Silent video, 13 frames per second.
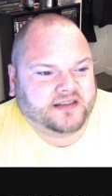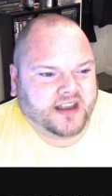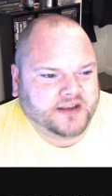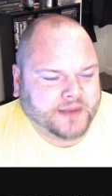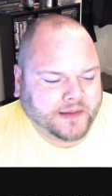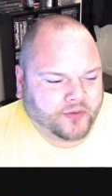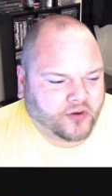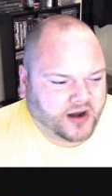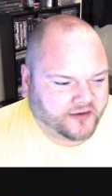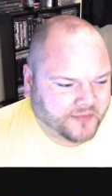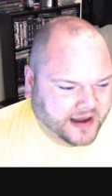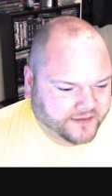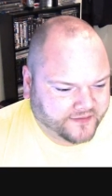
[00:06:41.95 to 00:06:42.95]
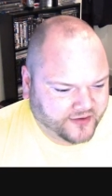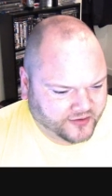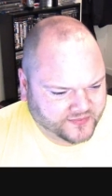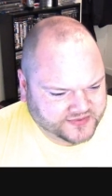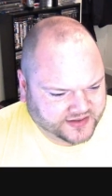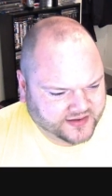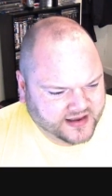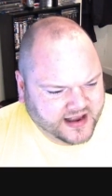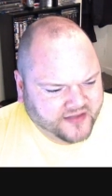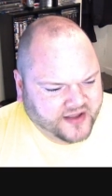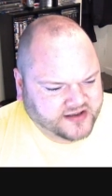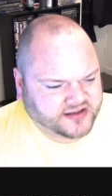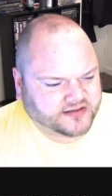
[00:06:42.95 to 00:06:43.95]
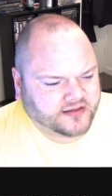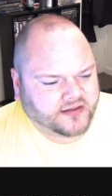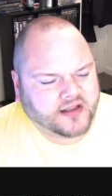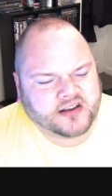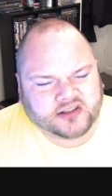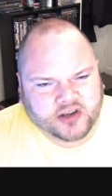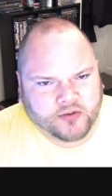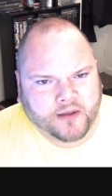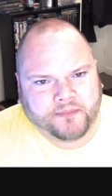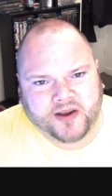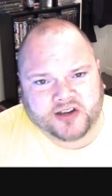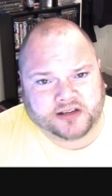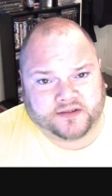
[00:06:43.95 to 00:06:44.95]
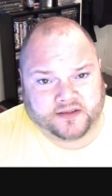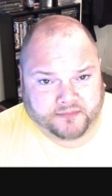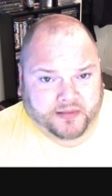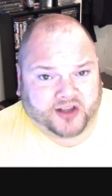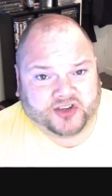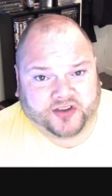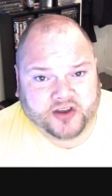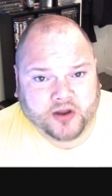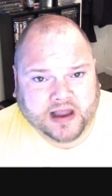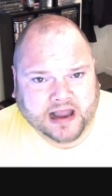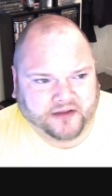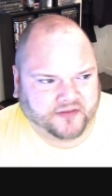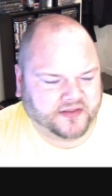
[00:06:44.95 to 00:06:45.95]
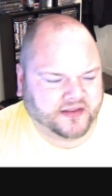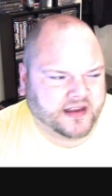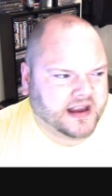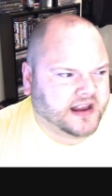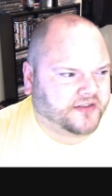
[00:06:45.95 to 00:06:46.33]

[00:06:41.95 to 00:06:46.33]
these people kind of make films and they just they're just too ambitious for the budget that you have and